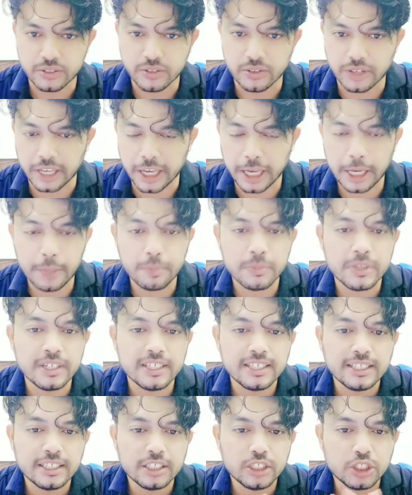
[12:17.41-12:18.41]
Okay,
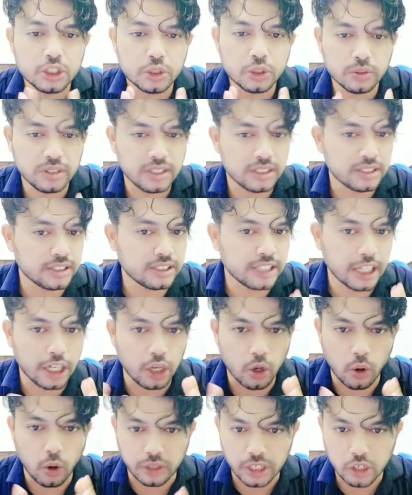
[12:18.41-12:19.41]
so this is the
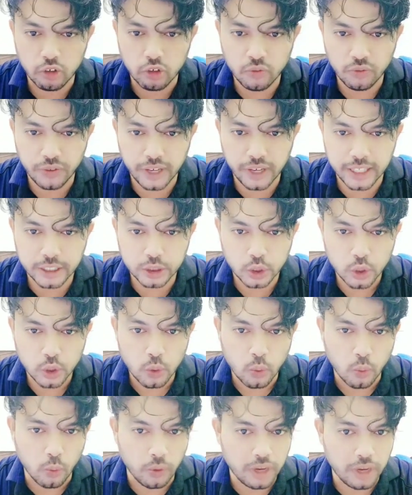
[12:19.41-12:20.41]
lockdown phase,
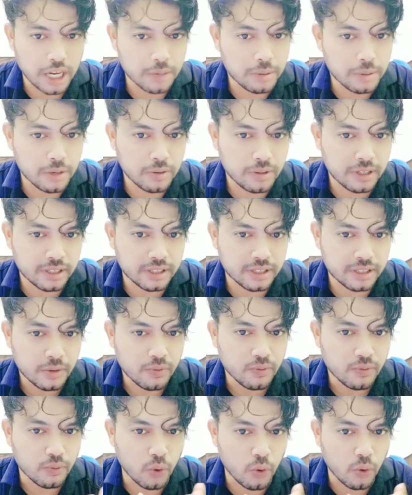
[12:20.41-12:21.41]
we have our
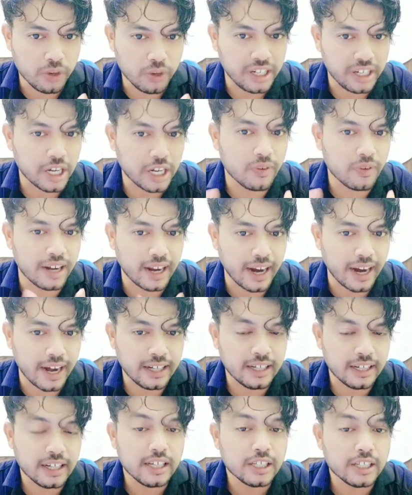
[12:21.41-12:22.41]
phone in our hand.